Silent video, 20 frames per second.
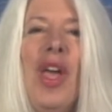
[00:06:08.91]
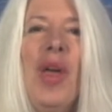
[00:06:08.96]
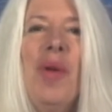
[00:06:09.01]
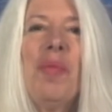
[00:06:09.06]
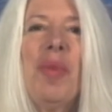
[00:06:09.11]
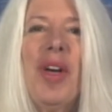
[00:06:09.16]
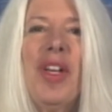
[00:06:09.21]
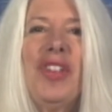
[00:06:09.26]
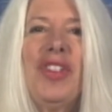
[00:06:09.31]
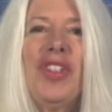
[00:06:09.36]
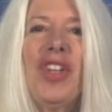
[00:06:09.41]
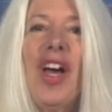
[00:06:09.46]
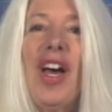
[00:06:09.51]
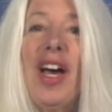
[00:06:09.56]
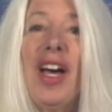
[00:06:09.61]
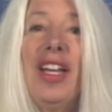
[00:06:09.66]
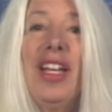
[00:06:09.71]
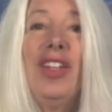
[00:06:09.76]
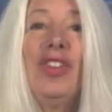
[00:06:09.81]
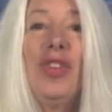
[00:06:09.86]
But
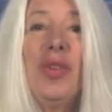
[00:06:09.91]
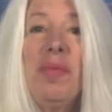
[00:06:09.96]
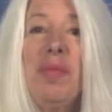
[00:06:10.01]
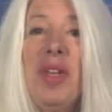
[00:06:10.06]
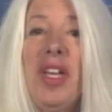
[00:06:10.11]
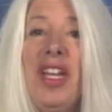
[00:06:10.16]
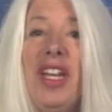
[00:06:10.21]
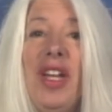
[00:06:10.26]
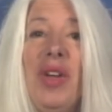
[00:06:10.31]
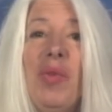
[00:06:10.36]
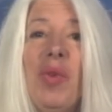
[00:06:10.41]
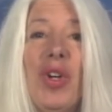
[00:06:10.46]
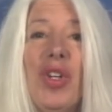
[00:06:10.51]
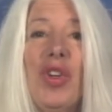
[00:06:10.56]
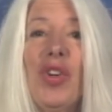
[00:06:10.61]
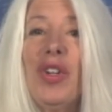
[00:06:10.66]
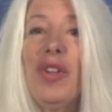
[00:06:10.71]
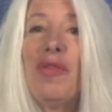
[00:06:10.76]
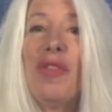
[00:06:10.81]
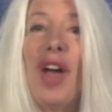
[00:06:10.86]
it's a meeting where you're
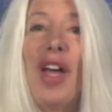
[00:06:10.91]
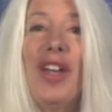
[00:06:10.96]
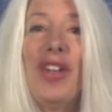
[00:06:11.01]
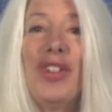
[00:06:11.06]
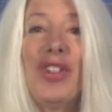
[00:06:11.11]
invited